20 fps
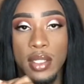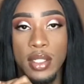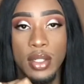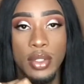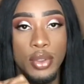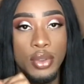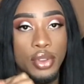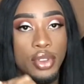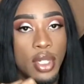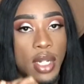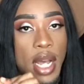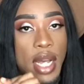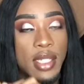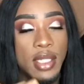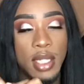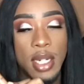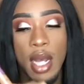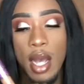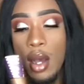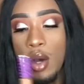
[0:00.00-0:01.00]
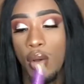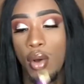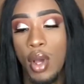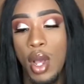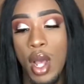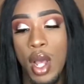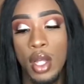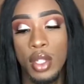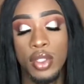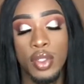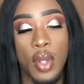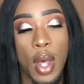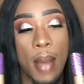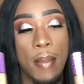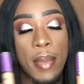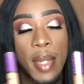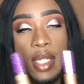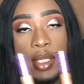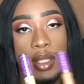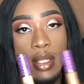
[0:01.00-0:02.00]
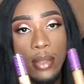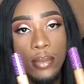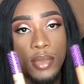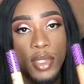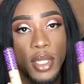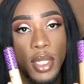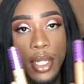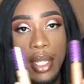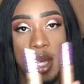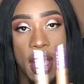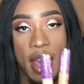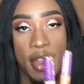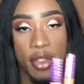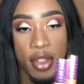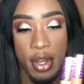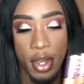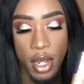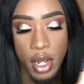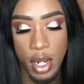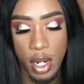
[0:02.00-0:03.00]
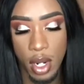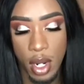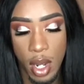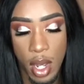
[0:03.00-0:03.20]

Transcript: to neutralize it out. So I mixed them together.